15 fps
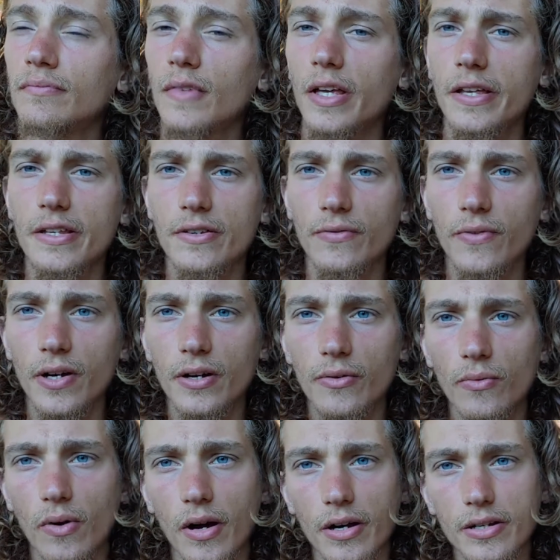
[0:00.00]
And it's funny
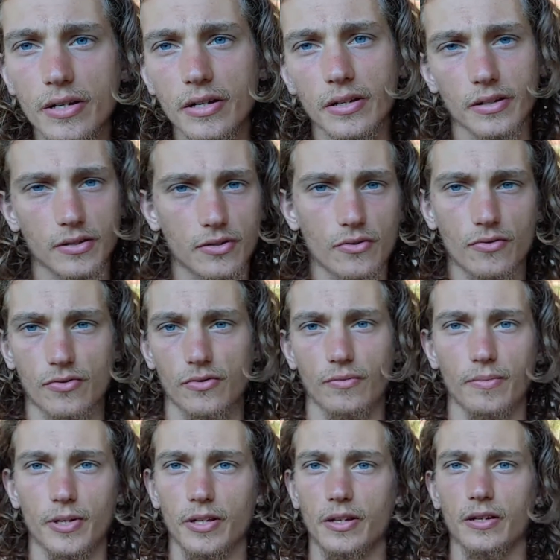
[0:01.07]
watching social
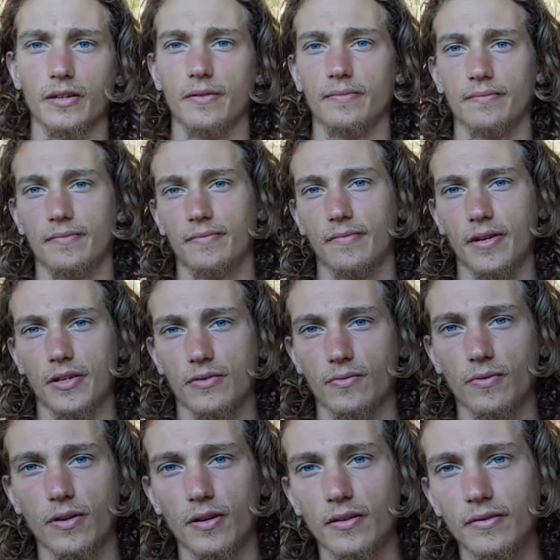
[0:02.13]
media as
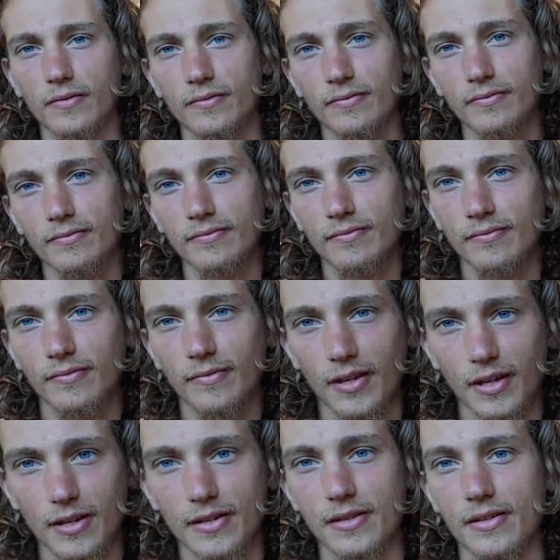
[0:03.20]
well
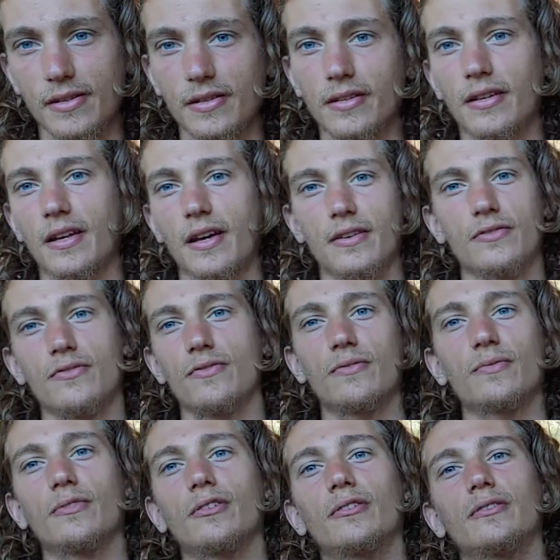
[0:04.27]
as the natural
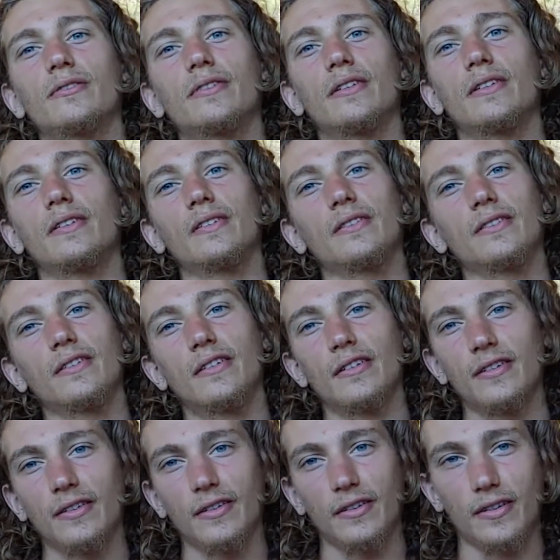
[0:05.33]
world and
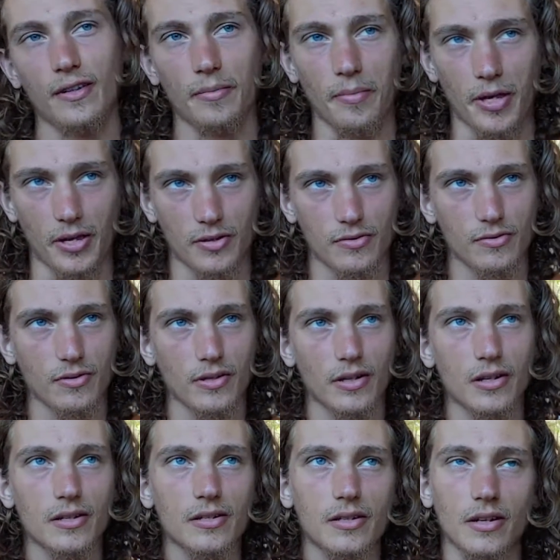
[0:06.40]
the
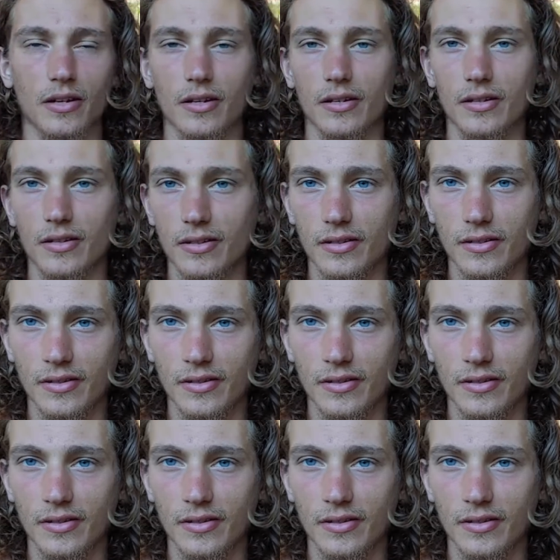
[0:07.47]
Matrix and